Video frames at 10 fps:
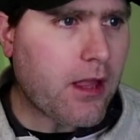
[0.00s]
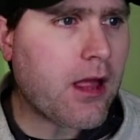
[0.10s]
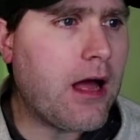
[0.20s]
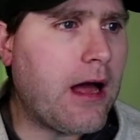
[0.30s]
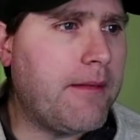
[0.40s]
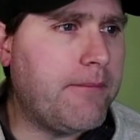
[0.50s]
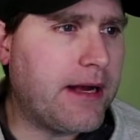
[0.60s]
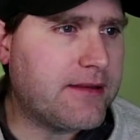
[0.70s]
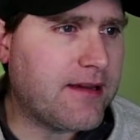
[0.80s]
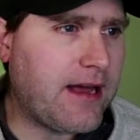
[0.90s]
Um,
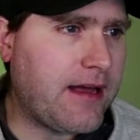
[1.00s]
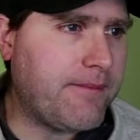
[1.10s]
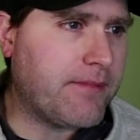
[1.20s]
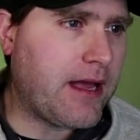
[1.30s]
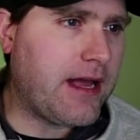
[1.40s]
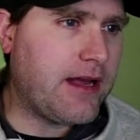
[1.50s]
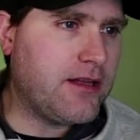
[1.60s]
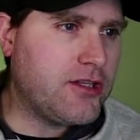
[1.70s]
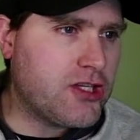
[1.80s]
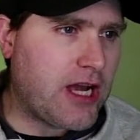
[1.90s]
but um,
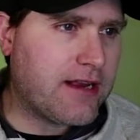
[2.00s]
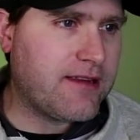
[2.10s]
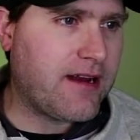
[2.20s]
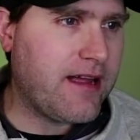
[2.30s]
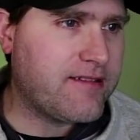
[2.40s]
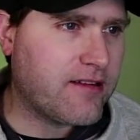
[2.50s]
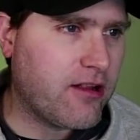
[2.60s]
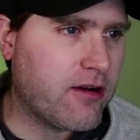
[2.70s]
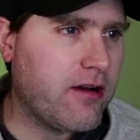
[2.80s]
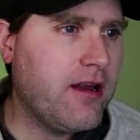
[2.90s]
uh, Jockton
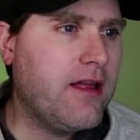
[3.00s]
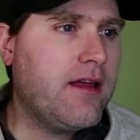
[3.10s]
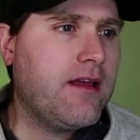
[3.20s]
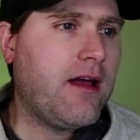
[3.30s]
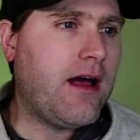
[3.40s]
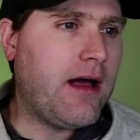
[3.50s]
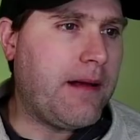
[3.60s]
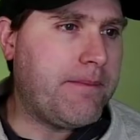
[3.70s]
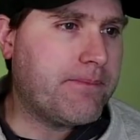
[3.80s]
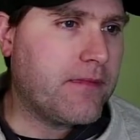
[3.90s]
Eisengler,
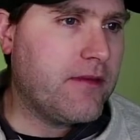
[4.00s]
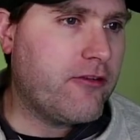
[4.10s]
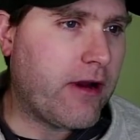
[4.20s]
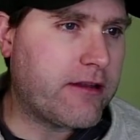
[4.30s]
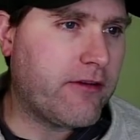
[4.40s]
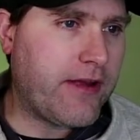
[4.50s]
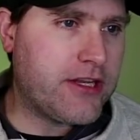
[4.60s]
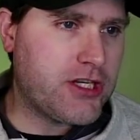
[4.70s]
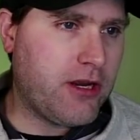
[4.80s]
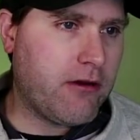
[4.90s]
um, director of
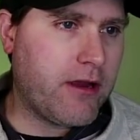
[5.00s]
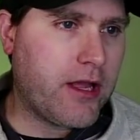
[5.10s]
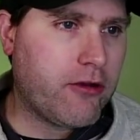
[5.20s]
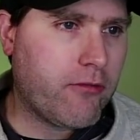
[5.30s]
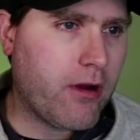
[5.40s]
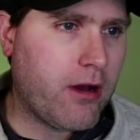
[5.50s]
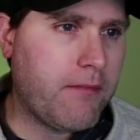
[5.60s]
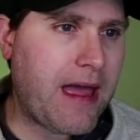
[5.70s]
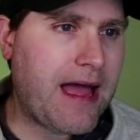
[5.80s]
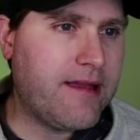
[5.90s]
engineering at
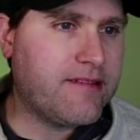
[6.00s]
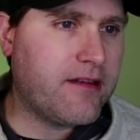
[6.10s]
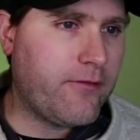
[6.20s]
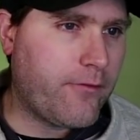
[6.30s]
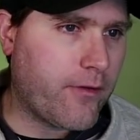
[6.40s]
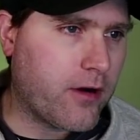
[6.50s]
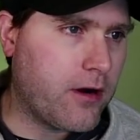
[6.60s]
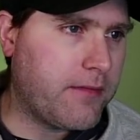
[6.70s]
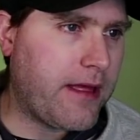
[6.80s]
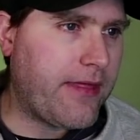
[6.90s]
Chrome, has
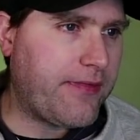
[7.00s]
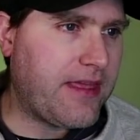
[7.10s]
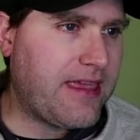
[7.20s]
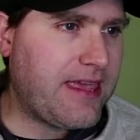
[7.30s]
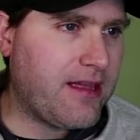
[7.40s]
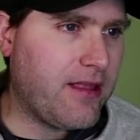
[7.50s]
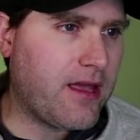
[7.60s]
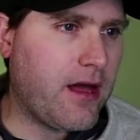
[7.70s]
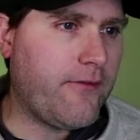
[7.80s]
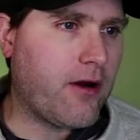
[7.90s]
confirmed that the
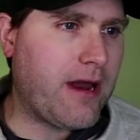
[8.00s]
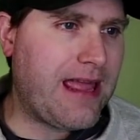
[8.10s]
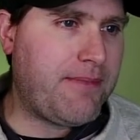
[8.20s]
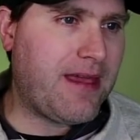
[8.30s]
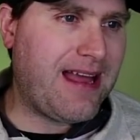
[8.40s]
killing of our API